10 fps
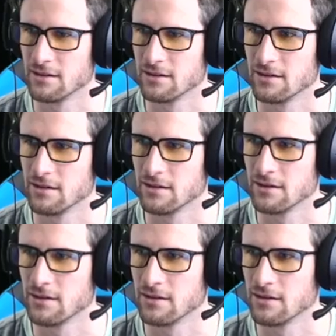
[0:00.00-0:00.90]

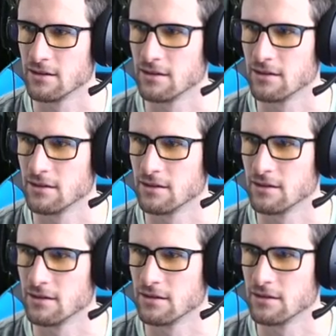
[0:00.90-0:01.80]

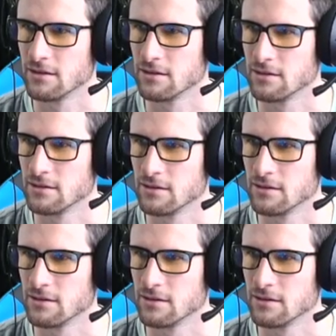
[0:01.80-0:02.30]
No one is speaking in this clip.